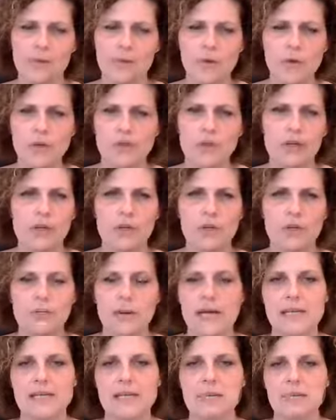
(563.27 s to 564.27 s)
more than I could
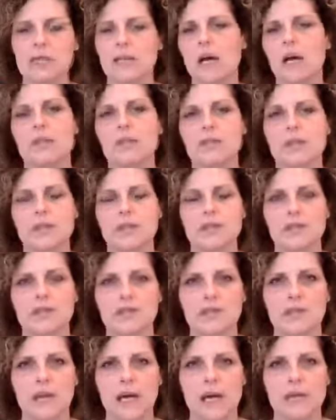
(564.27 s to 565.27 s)
possibly cover in a
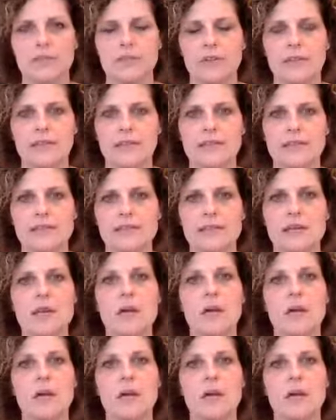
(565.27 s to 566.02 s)
little live like this.